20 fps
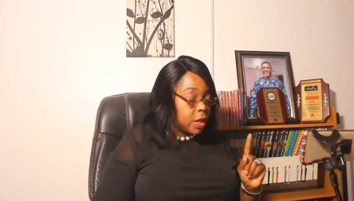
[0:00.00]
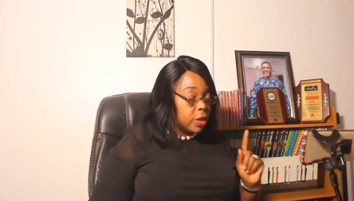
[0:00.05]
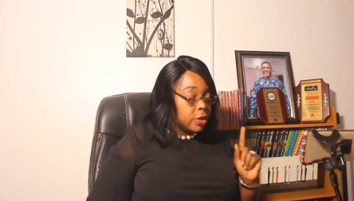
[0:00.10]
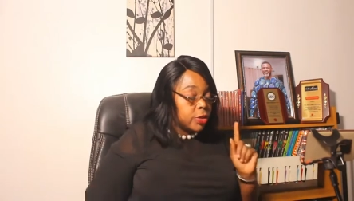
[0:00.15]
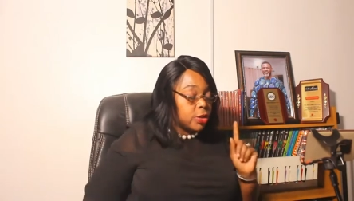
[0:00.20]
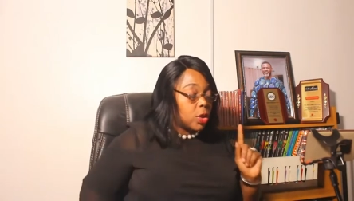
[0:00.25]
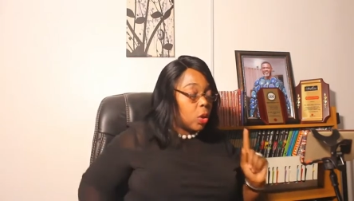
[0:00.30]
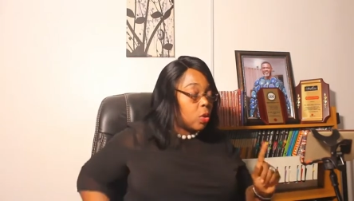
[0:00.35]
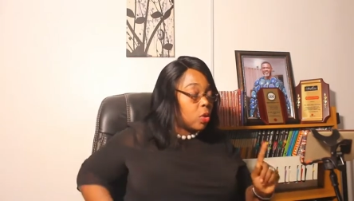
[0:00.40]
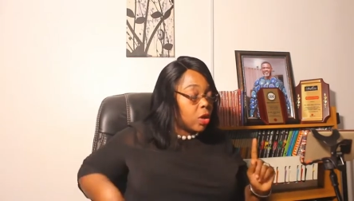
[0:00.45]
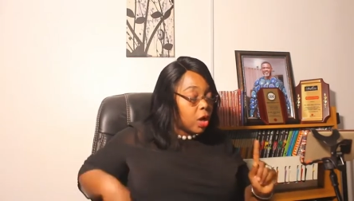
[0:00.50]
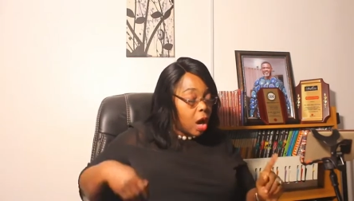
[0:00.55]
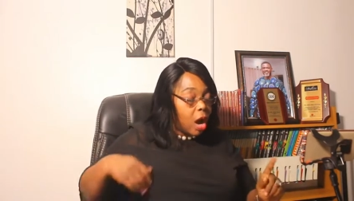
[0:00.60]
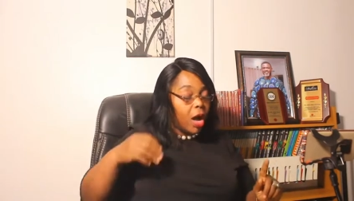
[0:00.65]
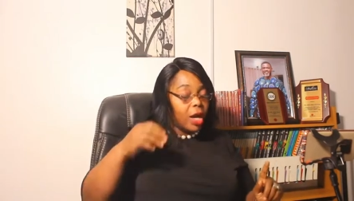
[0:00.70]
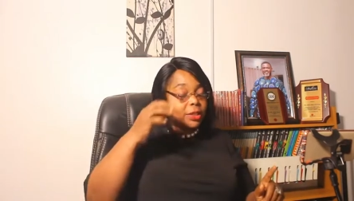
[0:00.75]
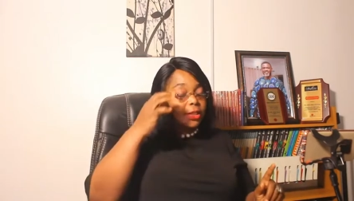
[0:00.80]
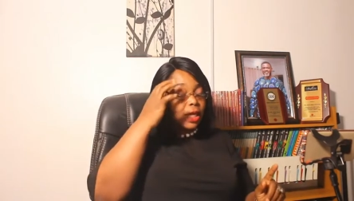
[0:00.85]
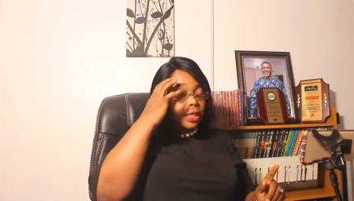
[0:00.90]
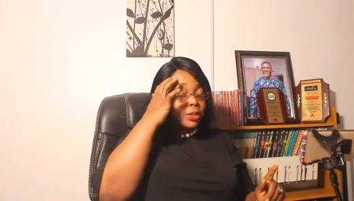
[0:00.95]
So
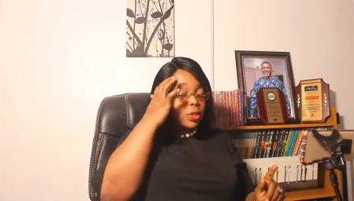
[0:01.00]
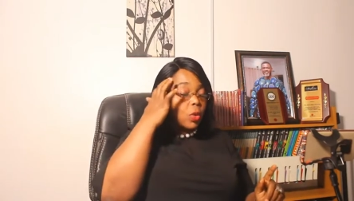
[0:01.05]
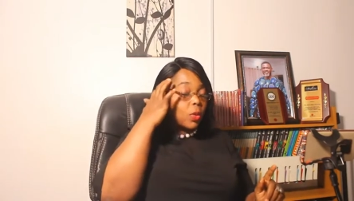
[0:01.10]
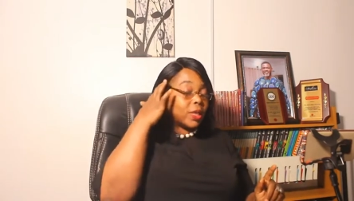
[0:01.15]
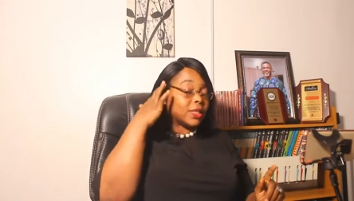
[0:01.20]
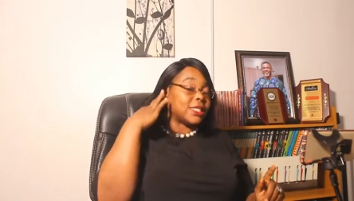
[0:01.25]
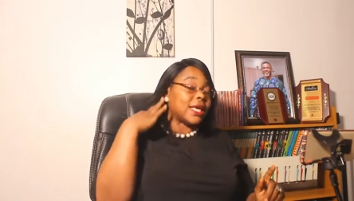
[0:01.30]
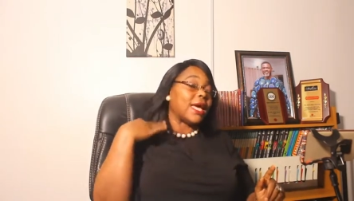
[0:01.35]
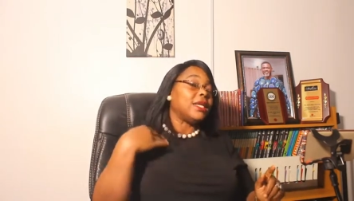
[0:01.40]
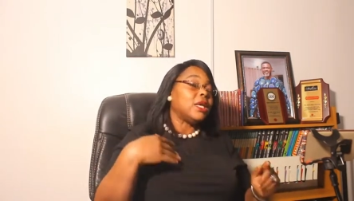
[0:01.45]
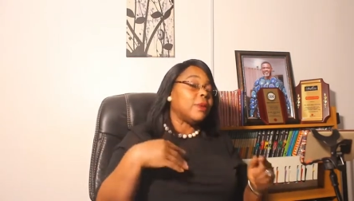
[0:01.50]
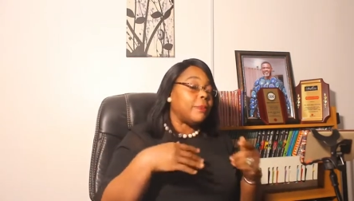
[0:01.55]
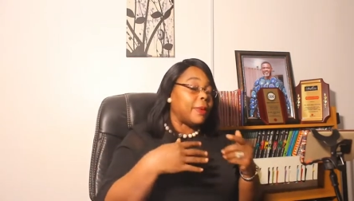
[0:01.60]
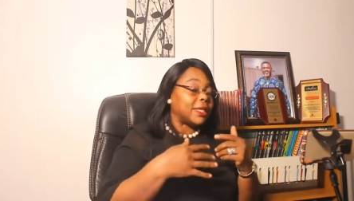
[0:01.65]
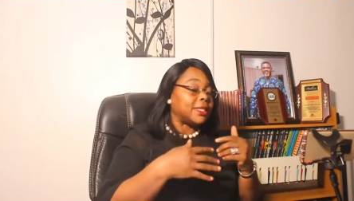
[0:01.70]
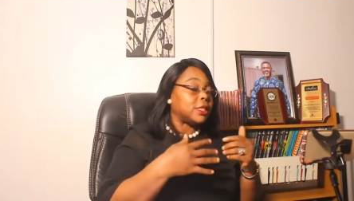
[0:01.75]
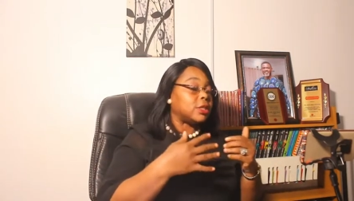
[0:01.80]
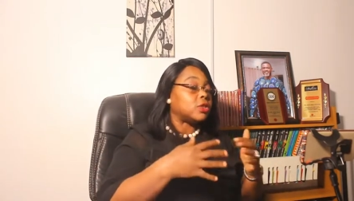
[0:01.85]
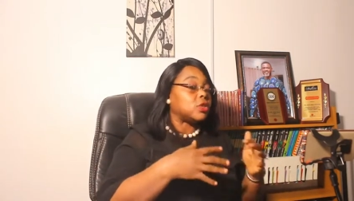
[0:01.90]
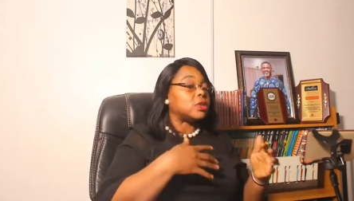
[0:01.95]
God doesn't want
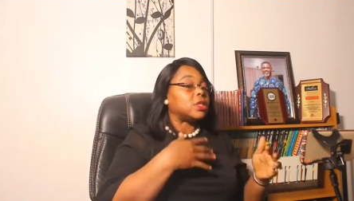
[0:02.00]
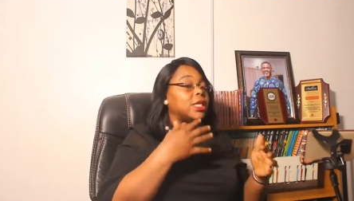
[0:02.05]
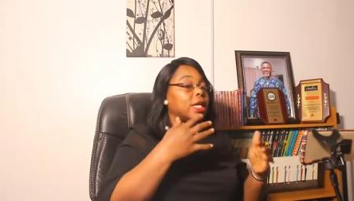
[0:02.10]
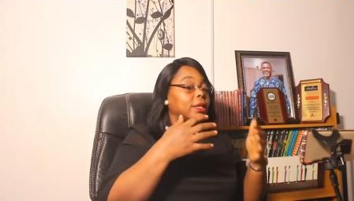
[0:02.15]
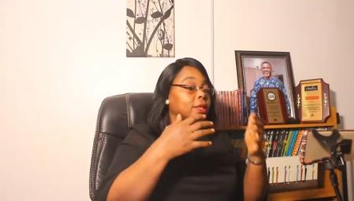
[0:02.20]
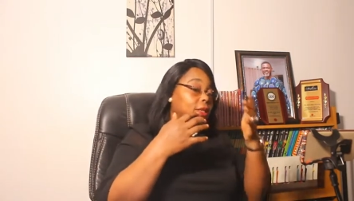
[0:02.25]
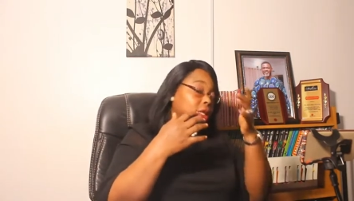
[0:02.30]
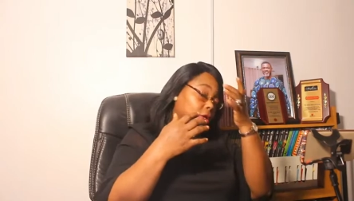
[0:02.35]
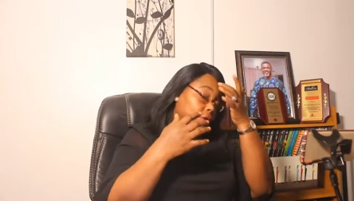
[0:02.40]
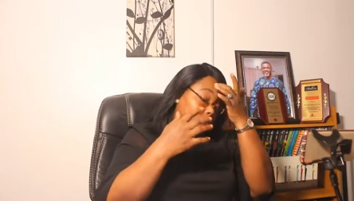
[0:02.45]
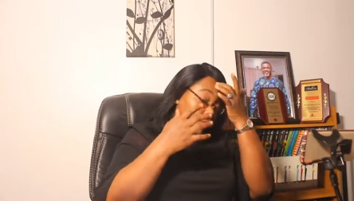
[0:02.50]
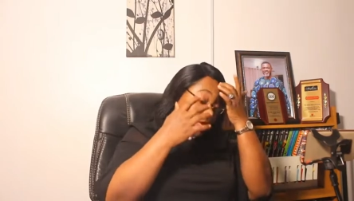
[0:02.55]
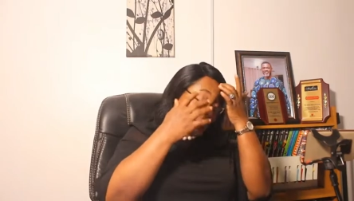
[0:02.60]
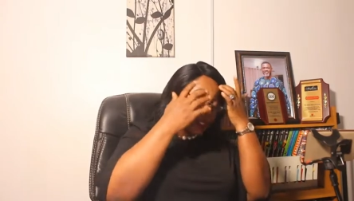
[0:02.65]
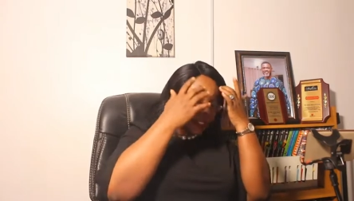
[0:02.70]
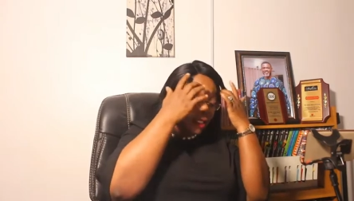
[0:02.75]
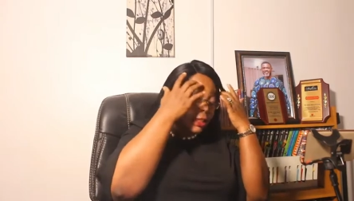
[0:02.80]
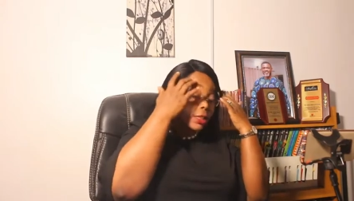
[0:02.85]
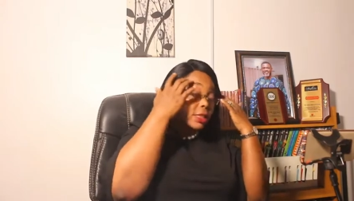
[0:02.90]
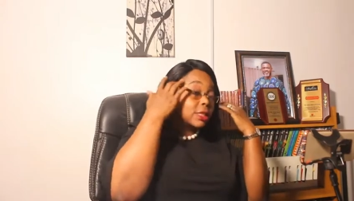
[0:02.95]
anybody to take the
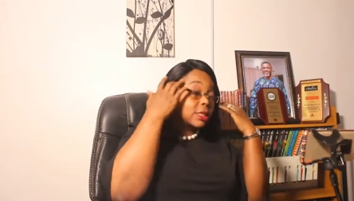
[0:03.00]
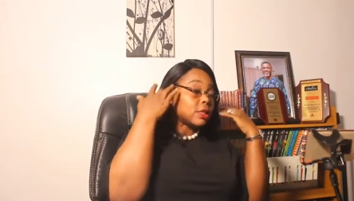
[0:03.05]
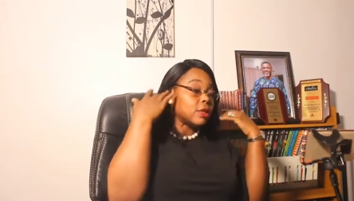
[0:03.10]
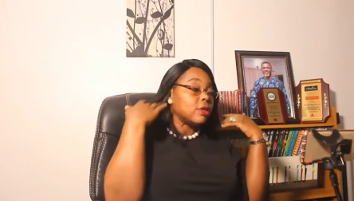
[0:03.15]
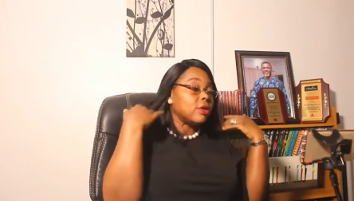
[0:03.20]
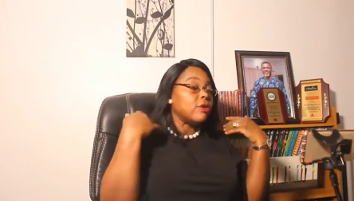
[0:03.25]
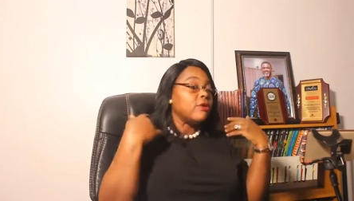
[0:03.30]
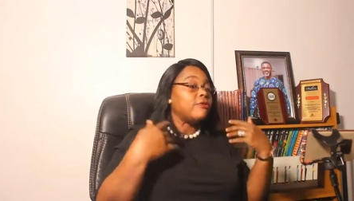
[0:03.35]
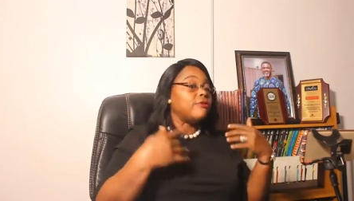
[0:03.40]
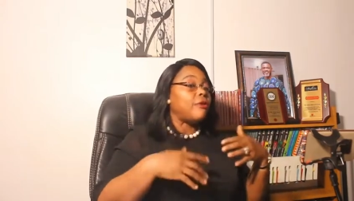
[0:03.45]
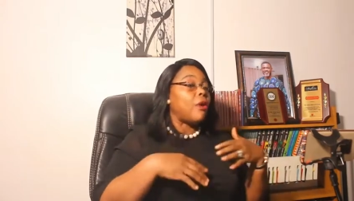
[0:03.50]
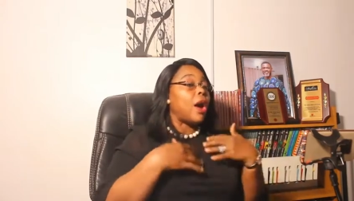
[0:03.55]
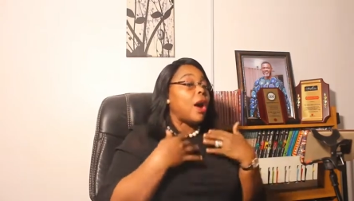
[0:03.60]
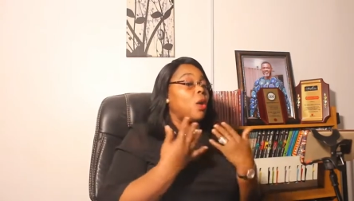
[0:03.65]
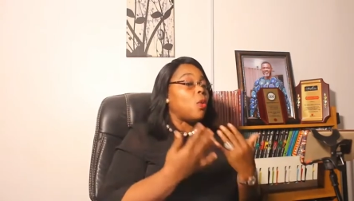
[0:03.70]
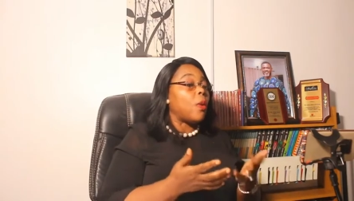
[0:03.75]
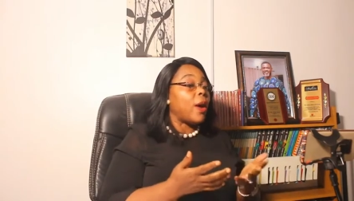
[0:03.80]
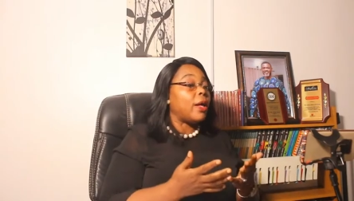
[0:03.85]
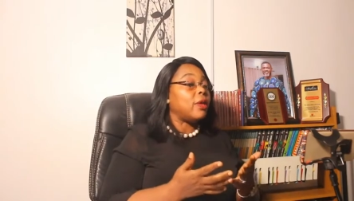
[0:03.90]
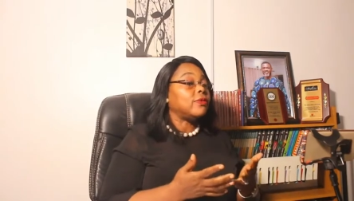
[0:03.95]
credit for
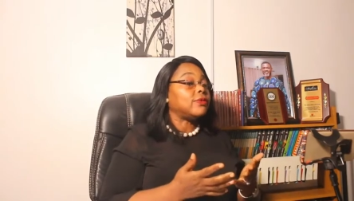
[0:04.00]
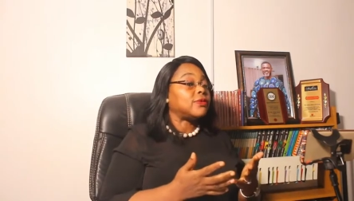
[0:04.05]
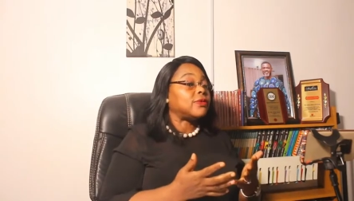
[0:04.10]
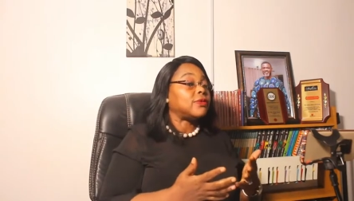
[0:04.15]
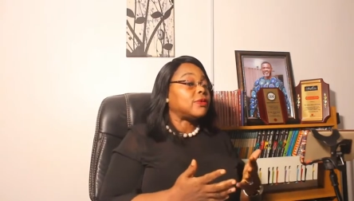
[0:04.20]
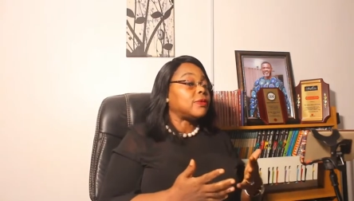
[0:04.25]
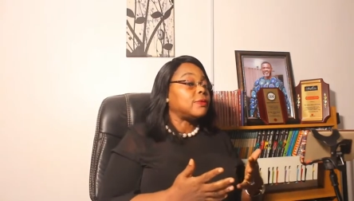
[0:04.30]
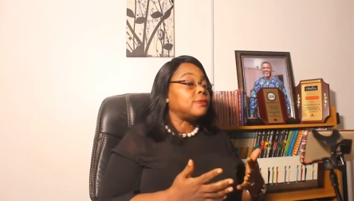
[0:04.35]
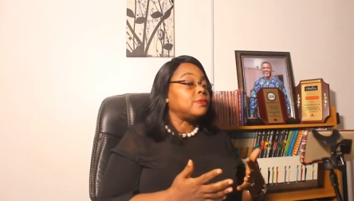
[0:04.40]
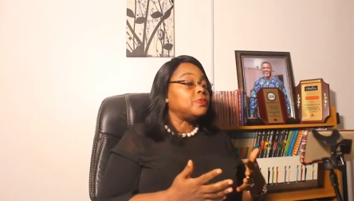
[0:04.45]
our wealth.